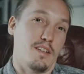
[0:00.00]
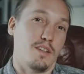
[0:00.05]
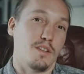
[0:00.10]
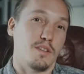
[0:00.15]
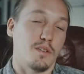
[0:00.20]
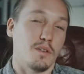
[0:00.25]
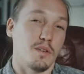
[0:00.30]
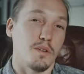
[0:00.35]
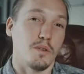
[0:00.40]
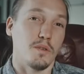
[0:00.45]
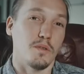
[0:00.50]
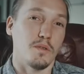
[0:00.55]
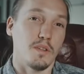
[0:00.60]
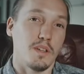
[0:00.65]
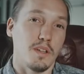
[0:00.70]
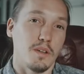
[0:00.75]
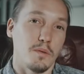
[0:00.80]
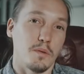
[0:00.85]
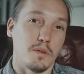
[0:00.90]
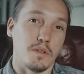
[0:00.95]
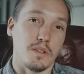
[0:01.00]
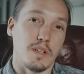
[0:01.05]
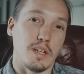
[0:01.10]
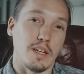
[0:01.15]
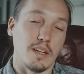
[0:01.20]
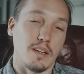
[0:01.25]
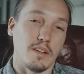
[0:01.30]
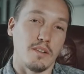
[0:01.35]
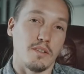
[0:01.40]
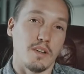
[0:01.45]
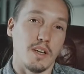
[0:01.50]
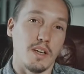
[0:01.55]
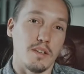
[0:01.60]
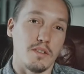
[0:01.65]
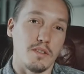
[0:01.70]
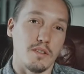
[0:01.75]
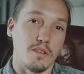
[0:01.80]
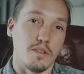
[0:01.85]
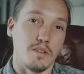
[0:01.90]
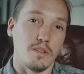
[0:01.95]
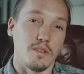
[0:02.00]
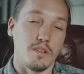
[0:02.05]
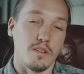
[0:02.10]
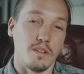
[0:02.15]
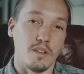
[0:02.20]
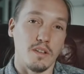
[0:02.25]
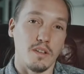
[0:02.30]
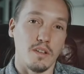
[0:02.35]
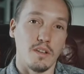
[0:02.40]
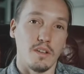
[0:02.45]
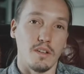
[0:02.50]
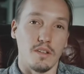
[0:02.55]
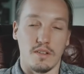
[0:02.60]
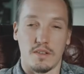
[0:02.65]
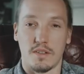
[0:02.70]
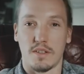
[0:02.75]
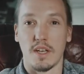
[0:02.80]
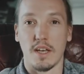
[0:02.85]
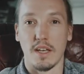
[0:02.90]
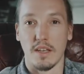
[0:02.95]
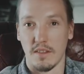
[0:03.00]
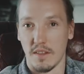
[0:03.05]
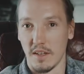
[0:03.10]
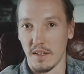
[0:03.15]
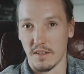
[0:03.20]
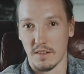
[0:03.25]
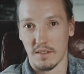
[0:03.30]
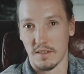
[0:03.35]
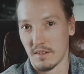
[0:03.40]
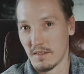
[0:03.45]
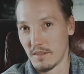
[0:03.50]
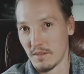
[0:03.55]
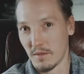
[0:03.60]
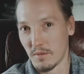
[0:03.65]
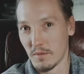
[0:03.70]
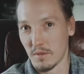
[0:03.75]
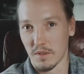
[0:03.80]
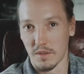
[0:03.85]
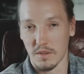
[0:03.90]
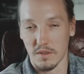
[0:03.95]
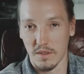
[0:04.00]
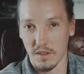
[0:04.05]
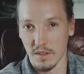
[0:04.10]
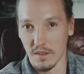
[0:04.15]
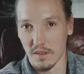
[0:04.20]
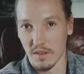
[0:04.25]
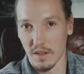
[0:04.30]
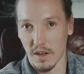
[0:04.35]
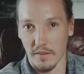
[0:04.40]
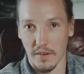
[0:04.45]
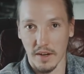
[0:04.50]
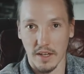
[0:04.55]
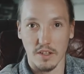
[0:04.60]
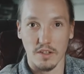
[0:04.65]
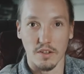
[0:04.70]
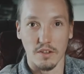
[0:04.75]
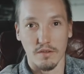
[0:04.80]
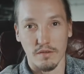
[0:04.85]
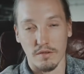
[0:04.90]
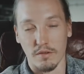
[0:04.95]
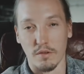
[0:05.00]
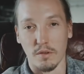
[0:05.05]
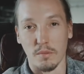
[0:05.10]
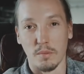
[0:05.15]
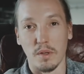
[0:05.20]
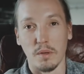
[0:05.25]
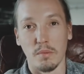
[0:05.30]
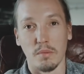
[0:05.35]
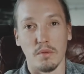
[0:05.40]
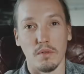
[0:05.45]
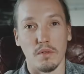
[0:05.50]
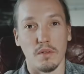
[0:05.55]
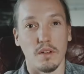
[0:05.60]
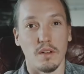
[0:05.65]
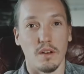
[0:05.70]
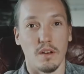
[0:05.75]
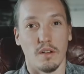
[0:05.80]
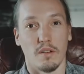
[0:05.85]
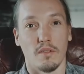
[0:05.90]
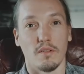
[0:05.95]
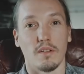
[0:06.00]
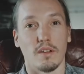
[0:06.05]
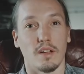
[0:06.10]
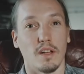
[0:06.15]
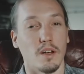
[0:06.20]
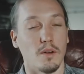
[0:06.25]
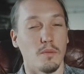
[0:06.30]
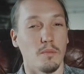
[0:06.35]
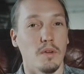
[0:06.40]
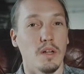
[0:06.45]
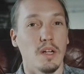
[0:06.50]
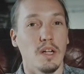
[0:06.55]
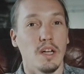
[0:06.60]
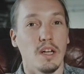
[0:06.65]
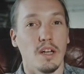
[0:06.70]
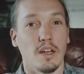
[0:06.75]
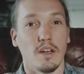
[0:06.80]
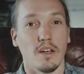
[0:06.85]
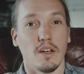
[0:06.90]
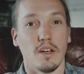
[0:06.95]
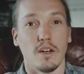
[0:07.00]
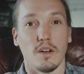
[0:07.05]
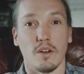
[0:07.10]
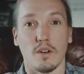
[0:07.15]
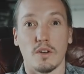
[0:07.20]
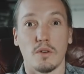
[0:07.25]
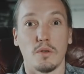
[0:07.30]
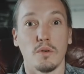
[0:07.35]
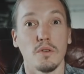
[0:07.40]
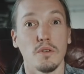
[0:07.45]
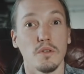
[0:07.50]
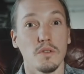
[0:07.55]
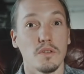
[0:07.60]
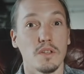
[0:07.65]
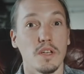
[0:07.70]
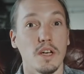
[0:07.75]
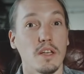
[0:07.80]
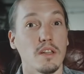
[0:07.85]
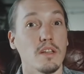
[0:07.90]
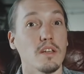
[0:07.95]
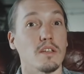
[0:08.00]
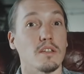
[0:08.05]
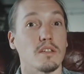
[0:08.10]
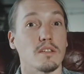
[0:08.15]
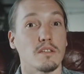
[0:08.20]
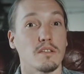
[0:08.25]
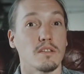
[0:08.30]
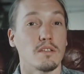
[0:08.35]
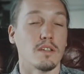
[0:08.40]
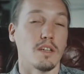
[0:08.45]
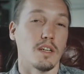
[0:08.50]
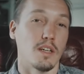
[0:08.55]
So there was like, okay, so say this was the direction for people a lot of the time. Could you say this?